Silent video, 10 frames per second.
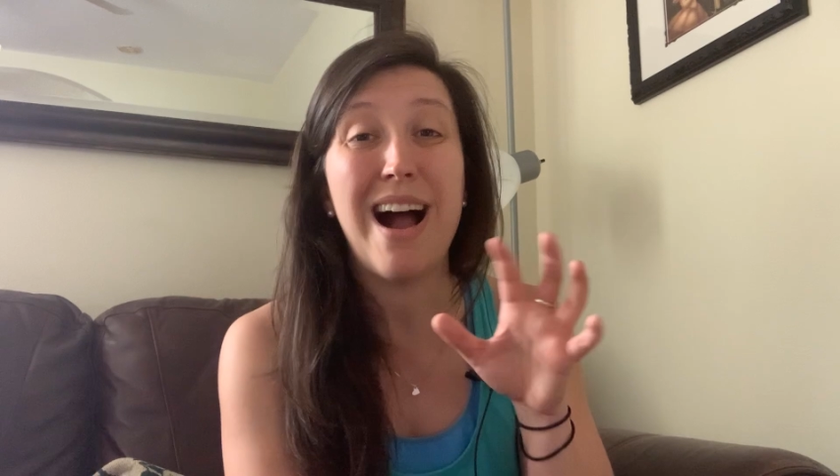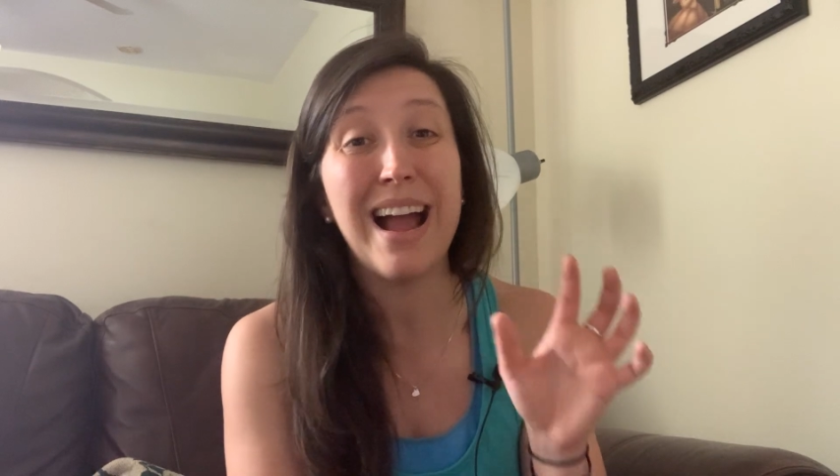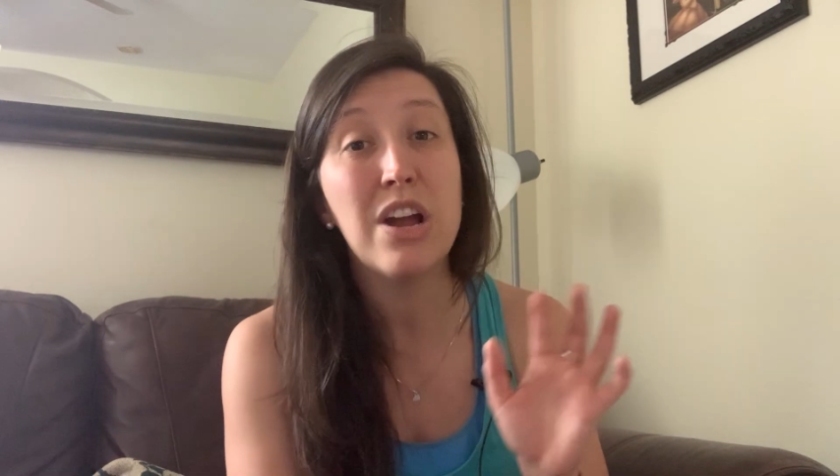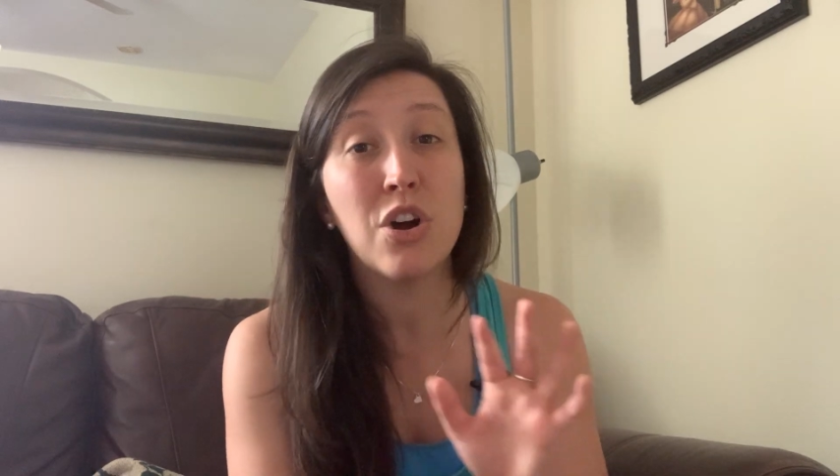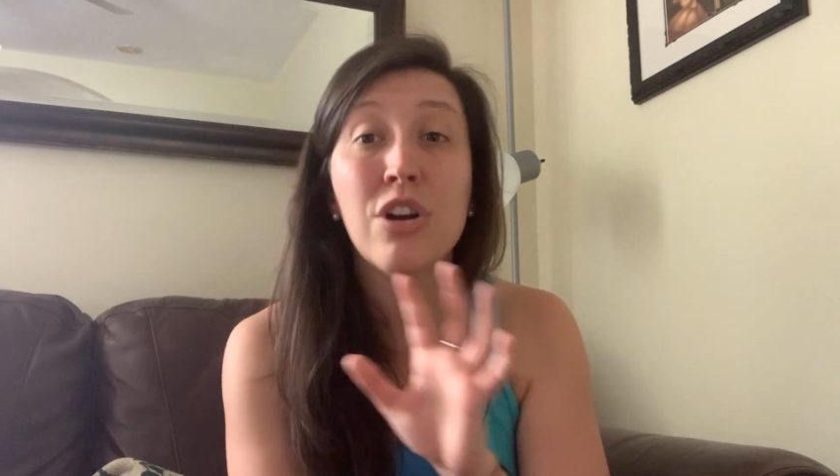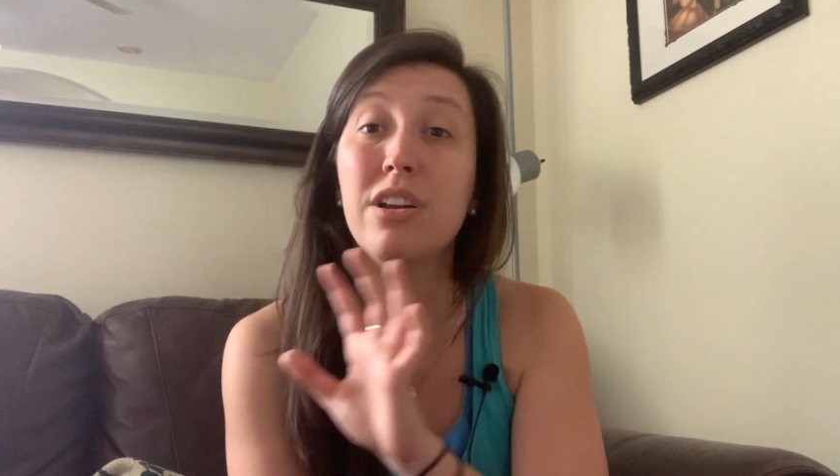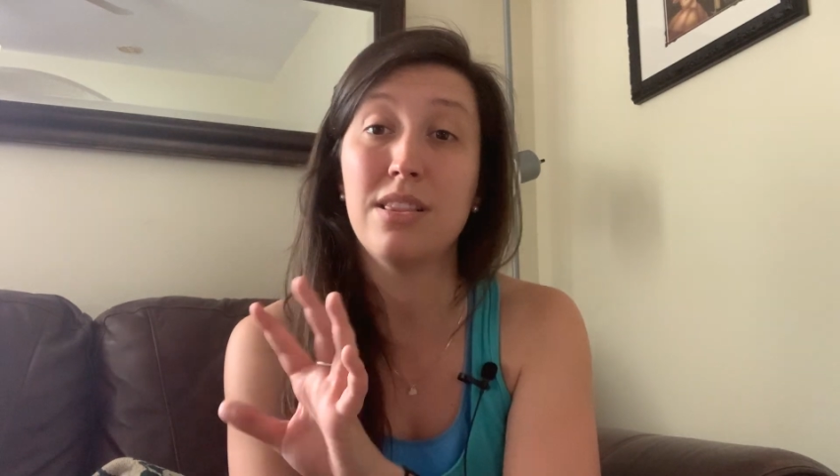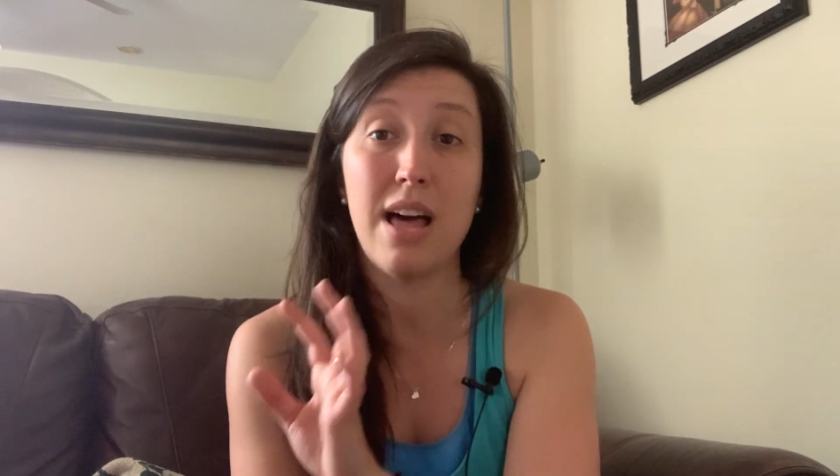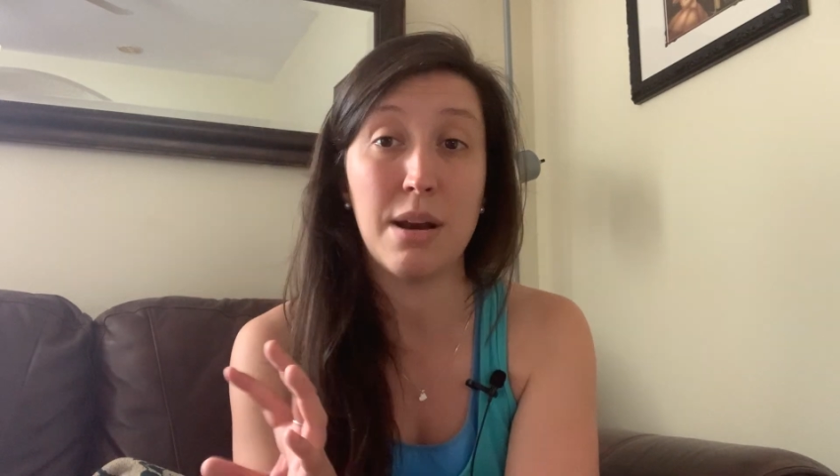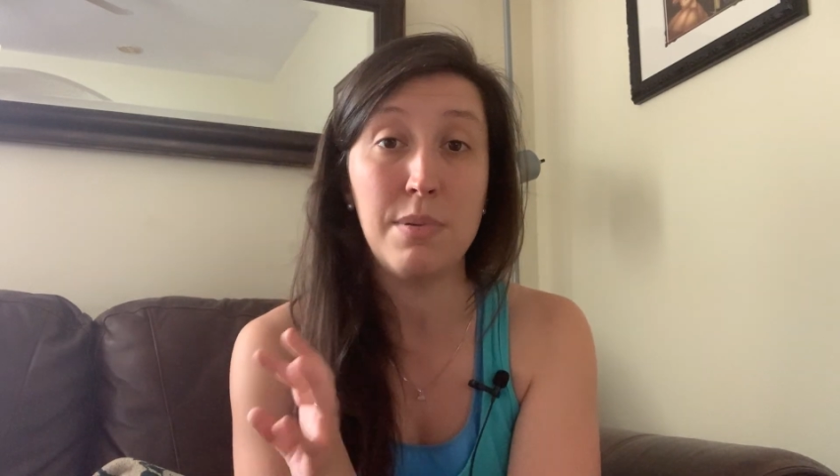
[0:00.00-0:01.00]
I hurt a
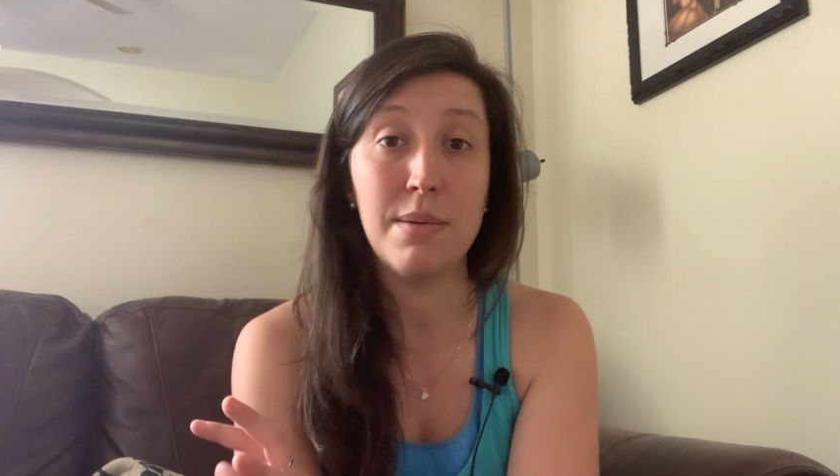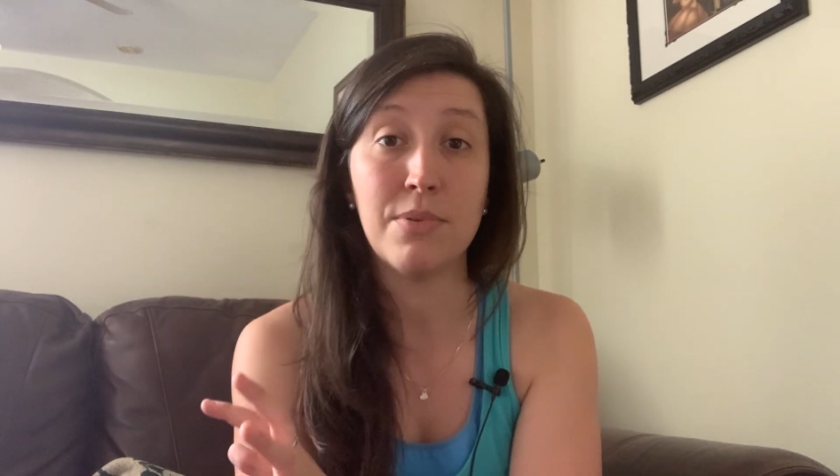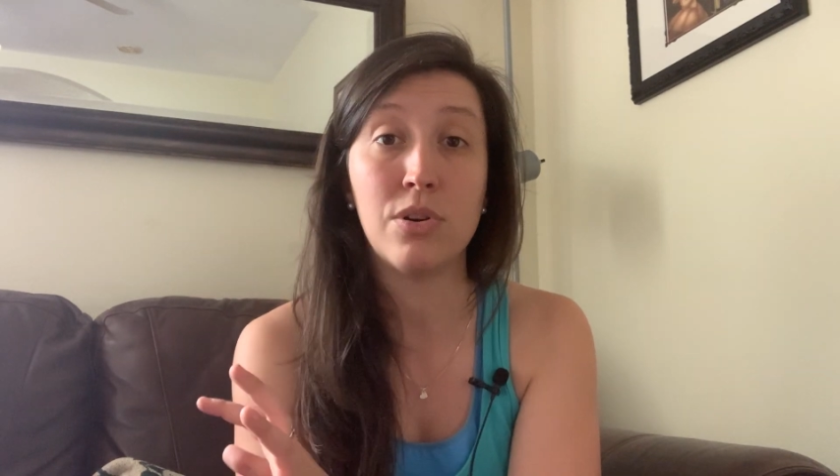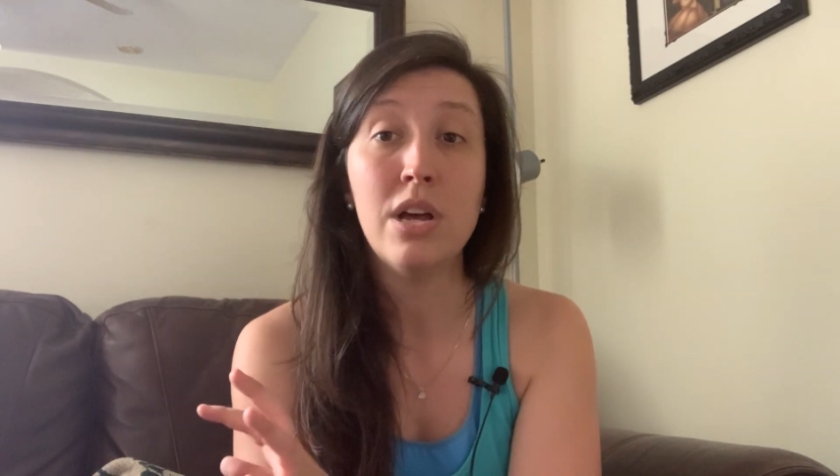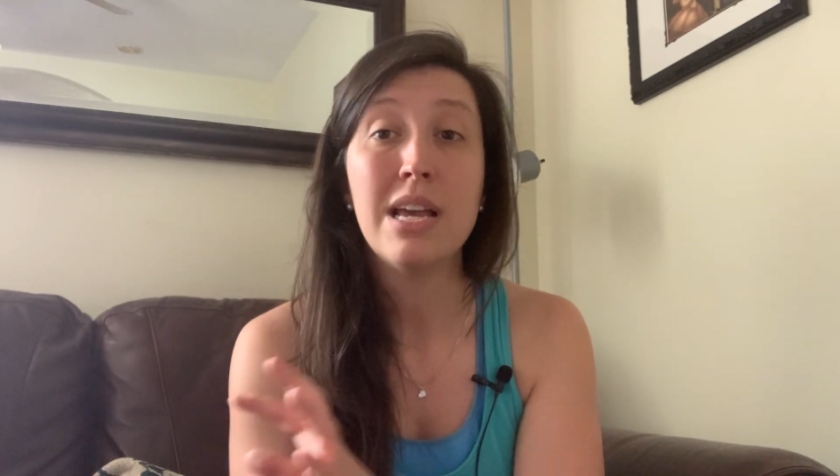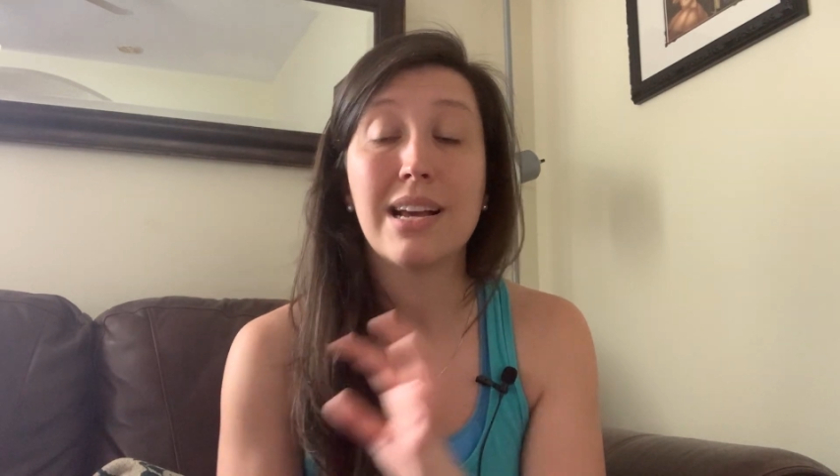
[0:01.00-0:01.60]
lot of people